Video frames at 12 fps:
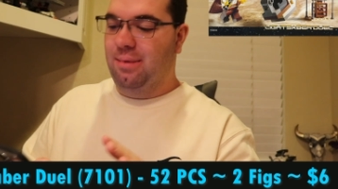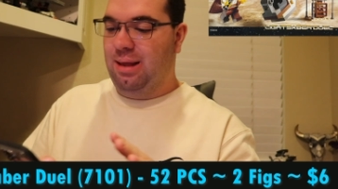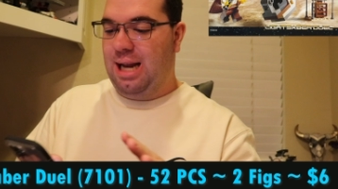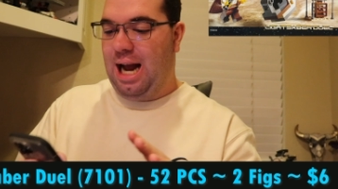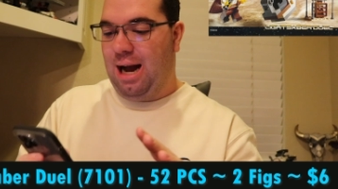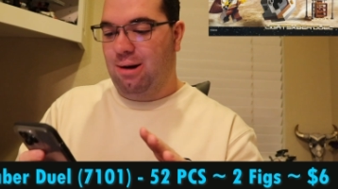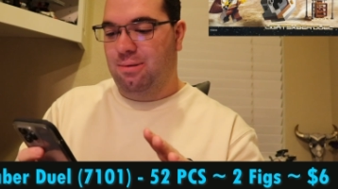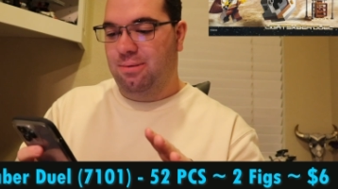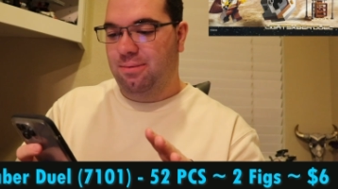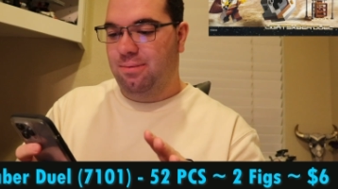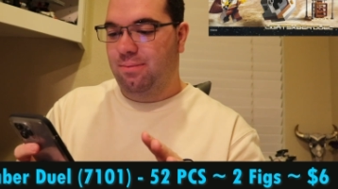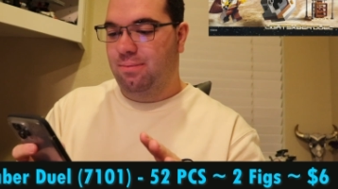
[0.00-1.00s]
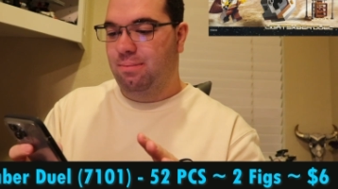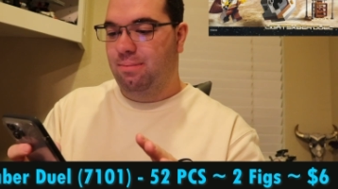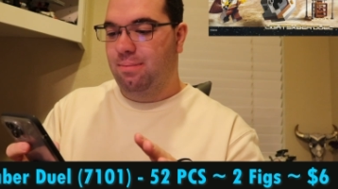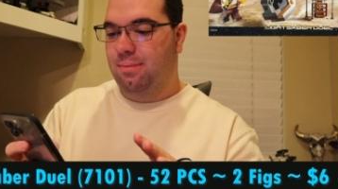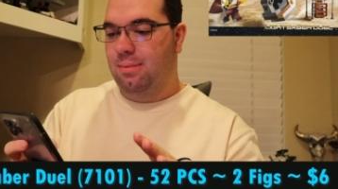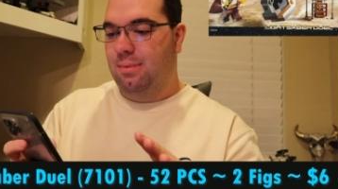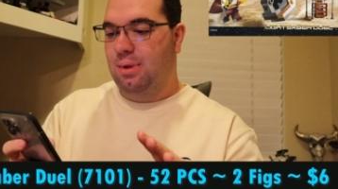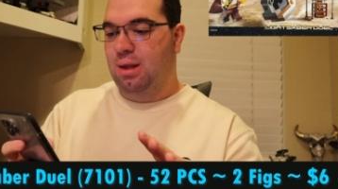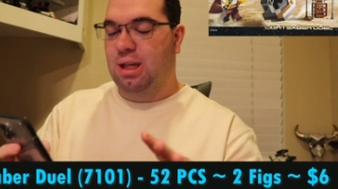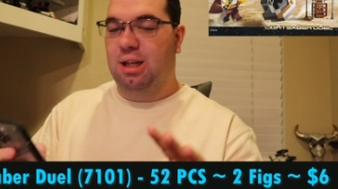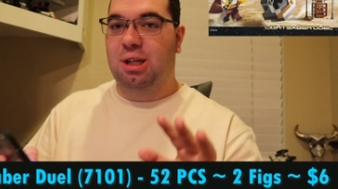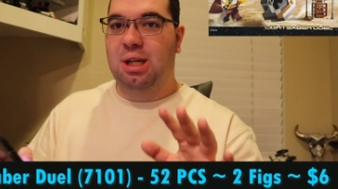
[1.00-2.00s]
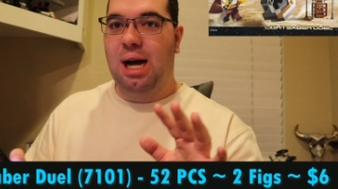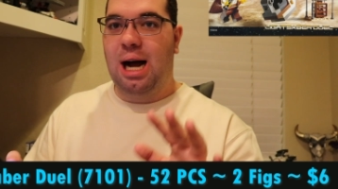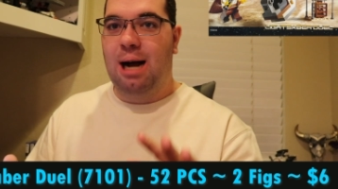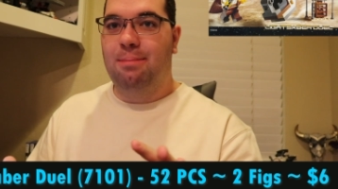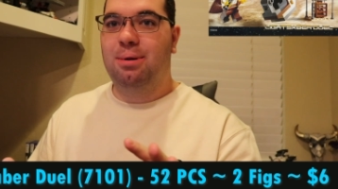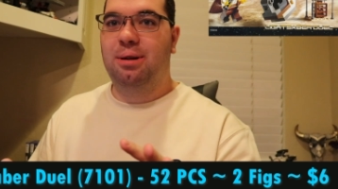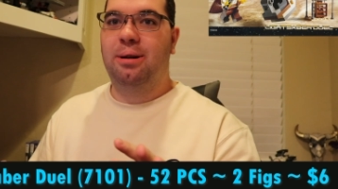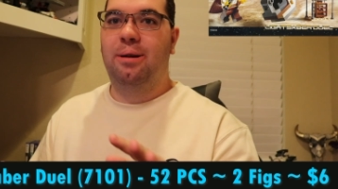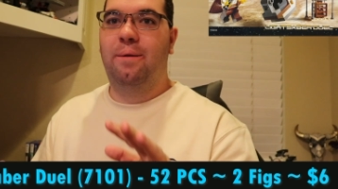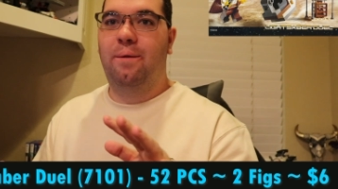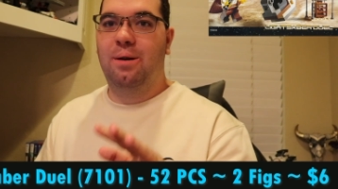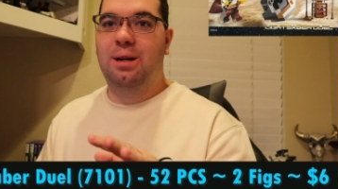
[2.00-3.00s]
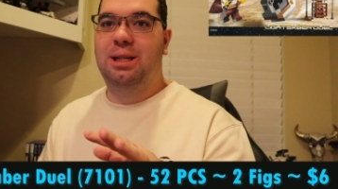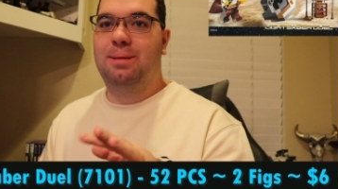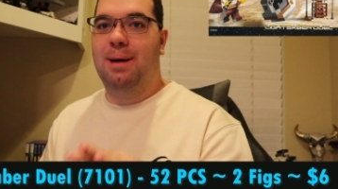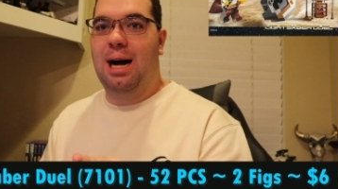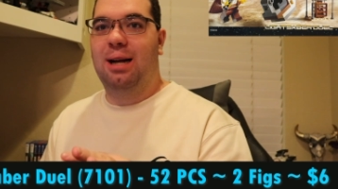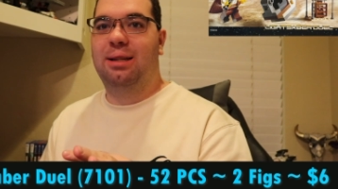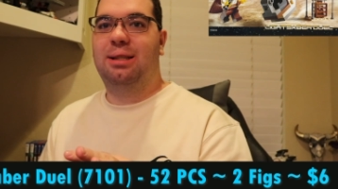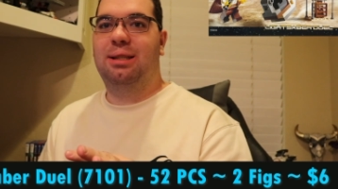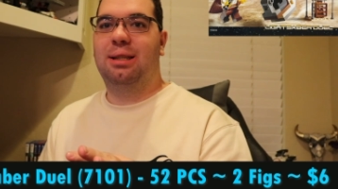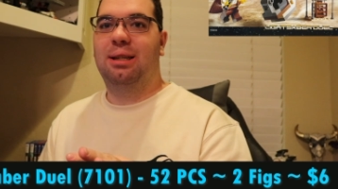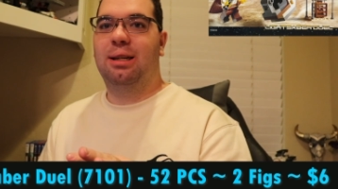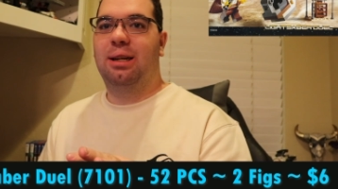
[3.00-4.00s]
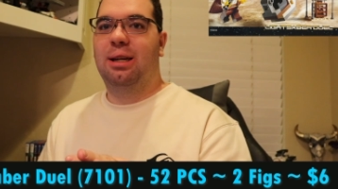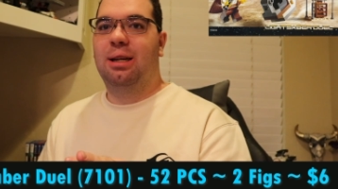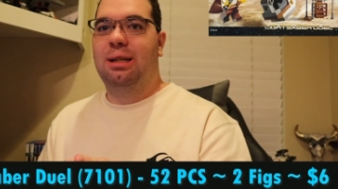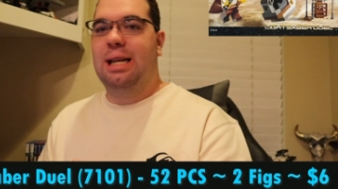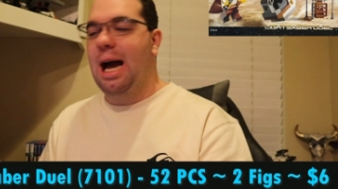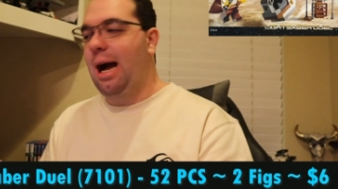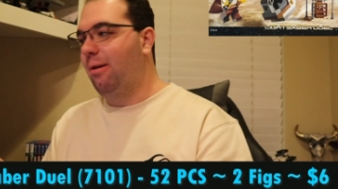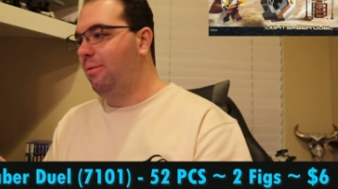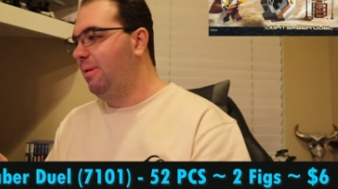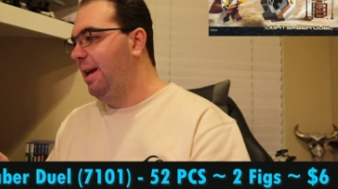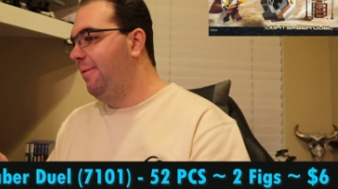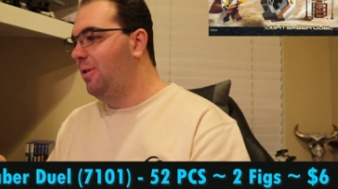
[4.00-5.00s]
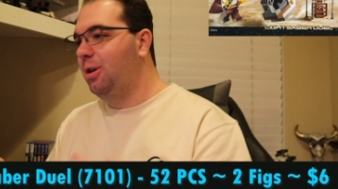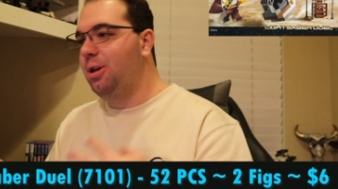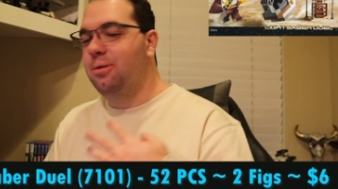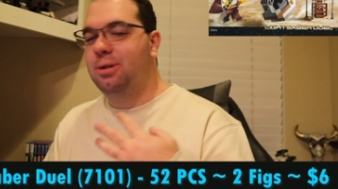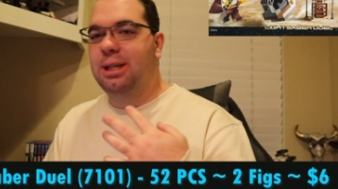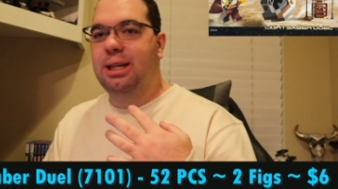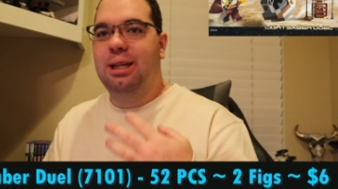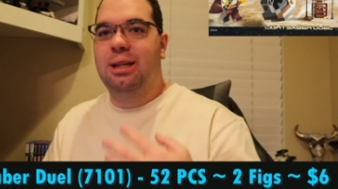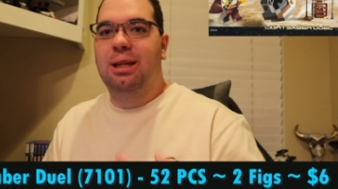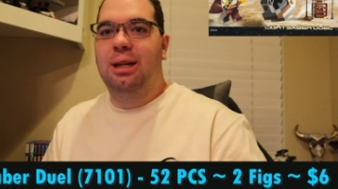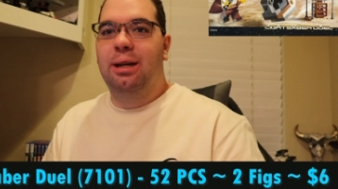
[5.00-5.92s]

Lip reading: Now, the top free spots. Now, if you're using,